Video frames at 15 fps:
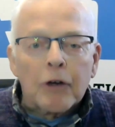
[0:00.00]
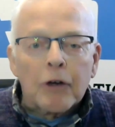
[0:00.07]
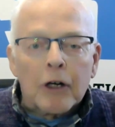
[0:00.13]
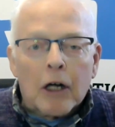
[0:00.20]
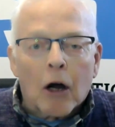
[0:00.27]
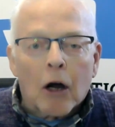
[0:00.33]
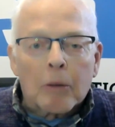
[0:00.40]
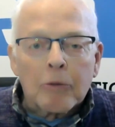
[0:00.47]
for
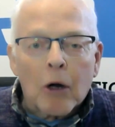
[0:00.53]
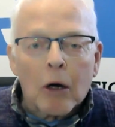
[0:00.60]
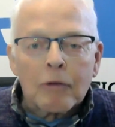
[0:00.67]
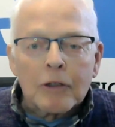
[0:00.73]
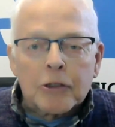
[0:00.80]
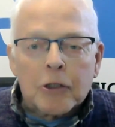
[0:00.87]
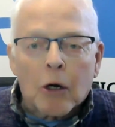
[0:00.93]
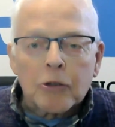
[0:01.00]
CARP
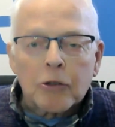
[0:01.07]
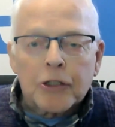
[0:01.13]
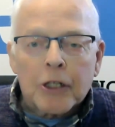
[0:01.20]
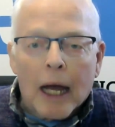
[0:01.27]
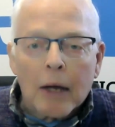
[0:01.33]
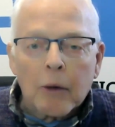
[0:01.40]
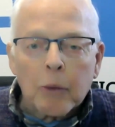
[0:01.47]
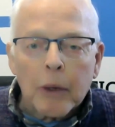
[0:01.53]
Nova
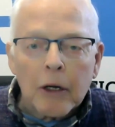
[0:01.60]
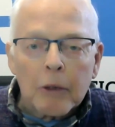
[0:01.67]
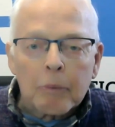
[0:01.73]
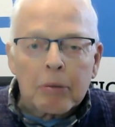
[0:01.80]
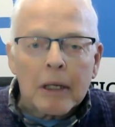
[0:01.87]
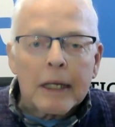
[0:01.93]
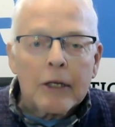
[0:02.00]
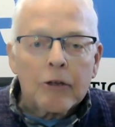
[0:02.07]
Scotia, and we are
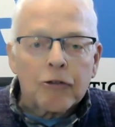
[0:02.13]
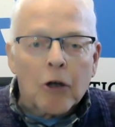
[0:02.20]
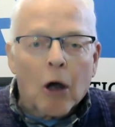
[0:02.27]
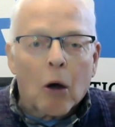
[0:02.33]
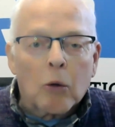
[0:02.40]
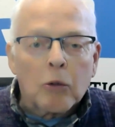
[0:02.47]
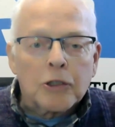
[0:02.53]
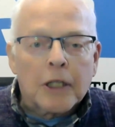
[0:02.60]
pleased to
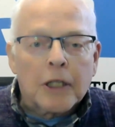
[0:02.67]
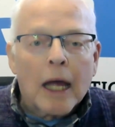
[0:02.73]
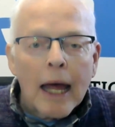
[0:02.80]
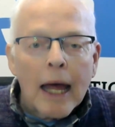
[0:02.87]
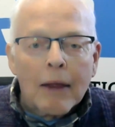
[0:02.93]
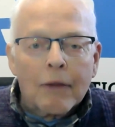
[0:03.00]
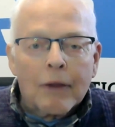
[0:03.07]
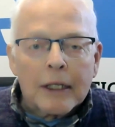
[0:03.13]
host
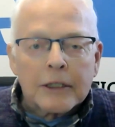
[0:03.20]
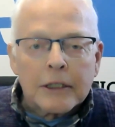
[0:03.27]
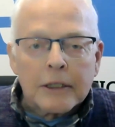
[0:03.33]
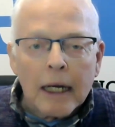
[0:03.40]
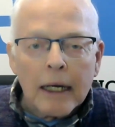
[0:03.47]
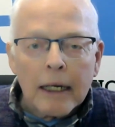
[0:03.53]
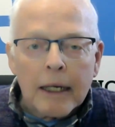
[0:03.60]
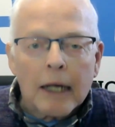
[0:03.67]
this
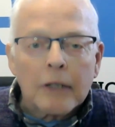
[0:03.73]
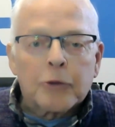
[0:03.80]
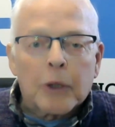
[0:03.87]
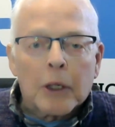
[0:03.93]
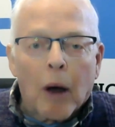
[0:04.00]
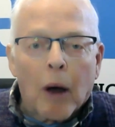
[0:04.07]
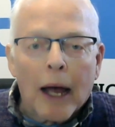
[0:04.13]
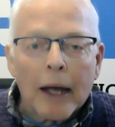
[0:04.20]

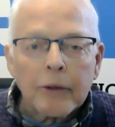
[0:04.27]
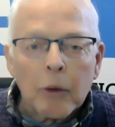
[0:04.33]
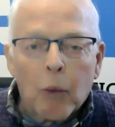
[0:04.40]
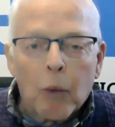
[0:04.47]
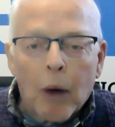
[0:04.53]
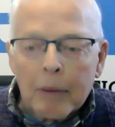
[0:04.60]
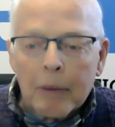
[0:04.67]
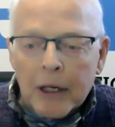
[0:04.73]
countrywide
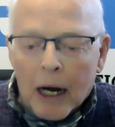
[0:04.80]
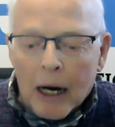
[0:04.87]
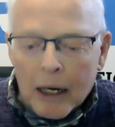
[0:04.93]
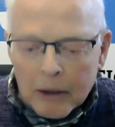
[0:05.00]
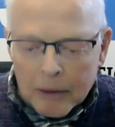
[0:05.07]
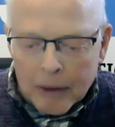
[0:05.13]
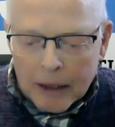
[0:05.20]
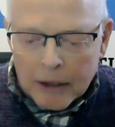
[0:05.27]

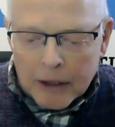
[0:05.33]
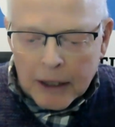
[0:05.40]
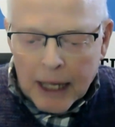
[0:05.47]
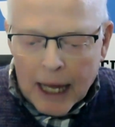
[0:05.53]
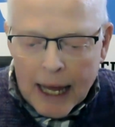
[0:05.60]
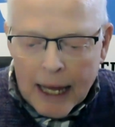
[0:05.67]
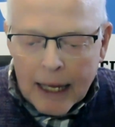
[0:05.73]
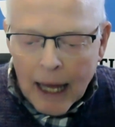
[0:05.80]
webinar
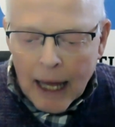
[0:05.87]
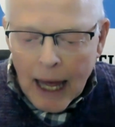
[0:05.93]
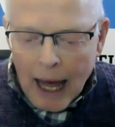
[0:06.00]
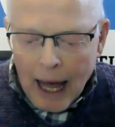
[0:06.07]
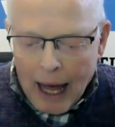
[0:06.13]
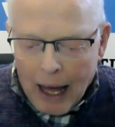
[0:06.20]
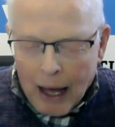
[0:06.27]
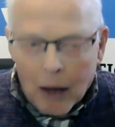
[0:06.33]
today
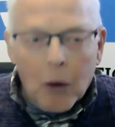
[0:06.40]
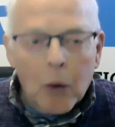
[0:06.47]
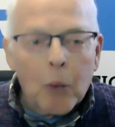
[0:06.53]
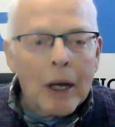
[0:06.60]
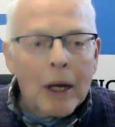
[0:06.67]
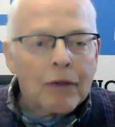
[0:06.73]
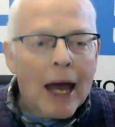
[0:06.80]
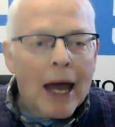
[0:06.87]

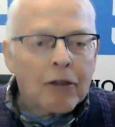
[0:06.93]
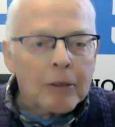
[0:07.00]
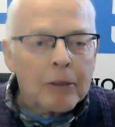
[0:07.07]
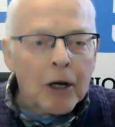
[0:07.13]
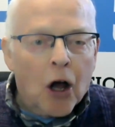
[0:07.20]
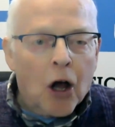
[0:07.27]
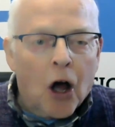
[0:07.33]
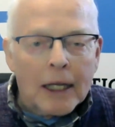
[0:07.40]
with Heather
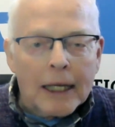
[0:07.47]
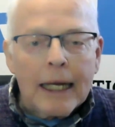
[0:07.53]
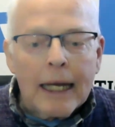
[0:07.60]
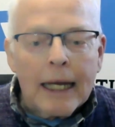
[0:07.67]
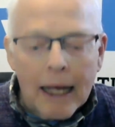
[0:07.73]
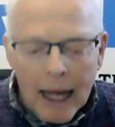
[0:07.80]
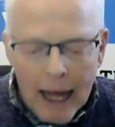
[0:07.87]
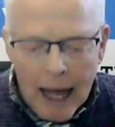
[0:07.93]
MacAulay.
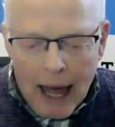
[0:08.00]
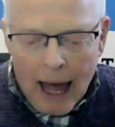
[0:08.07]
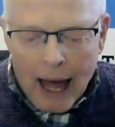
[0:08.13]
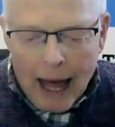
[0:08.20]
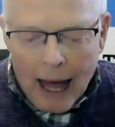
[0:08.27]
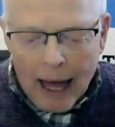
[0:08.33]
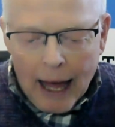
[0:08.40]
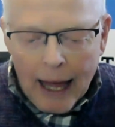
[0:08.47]

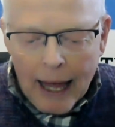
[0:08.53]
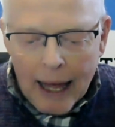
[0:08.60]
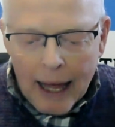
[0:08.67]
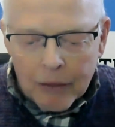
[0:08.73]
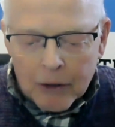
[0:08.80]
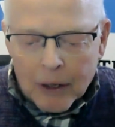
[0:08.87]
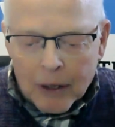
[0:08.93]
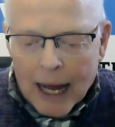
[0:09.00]

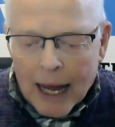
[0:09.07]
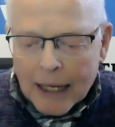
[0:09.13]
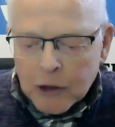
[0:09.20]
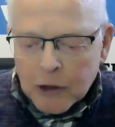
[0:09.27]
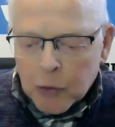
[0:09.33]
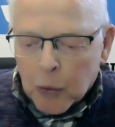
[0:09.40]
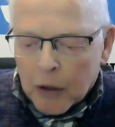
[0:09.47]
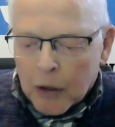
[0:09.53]
Heather
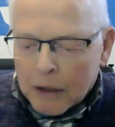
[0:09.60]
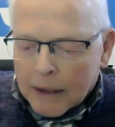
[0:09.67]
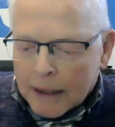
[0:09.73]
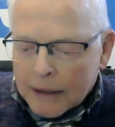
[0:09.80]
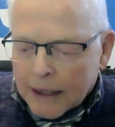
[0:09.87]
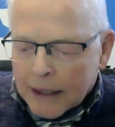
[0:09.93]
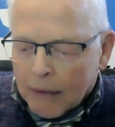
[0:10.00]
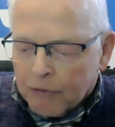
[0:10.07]
has worked
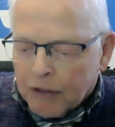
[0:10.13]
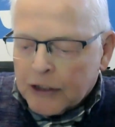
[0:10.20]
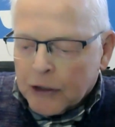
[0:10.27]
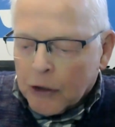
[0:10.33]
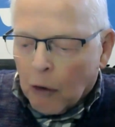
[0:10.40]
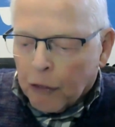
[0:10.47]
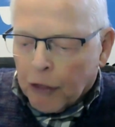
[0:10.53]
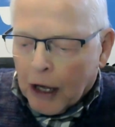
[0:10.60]
as a
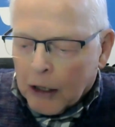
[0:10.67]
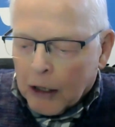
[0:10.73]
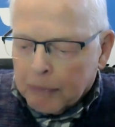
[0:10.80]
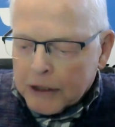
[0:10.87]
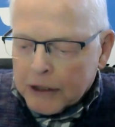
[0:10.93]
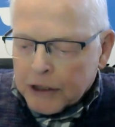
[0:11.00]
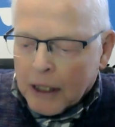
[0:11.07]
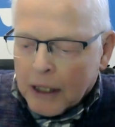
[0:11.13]

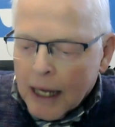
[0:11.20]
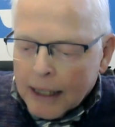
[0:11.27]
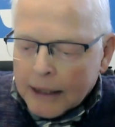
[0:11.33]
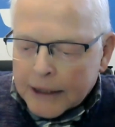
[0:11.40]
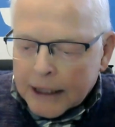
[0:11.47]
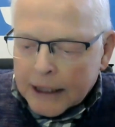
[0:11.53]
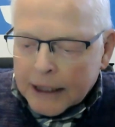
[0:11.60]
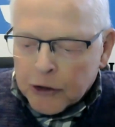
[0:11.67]
physiotherapist
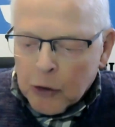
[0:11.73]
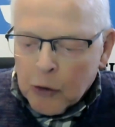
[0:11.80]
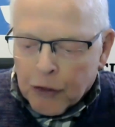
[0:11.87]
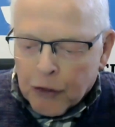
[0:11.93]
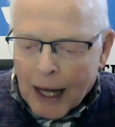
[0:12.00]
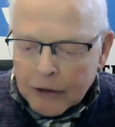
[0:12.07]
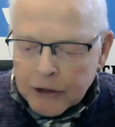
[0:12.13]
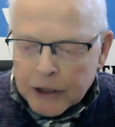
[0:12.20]
since
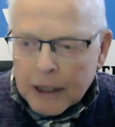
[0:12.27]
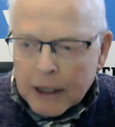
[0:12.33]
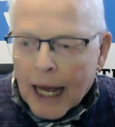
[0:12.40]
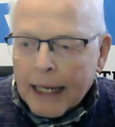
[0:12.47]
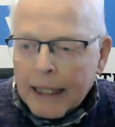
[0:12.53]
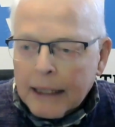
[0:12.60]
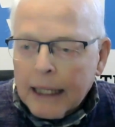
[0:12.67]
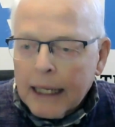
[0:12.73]

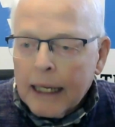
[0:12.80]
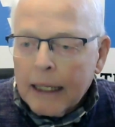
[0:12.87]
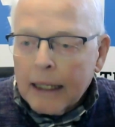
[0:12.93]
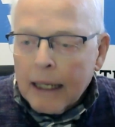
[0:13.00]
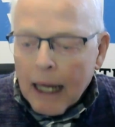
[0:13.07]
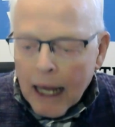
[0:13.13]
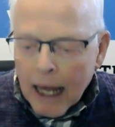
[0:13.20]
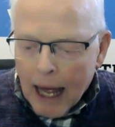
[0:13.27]

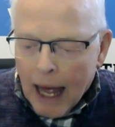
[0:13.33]
2019,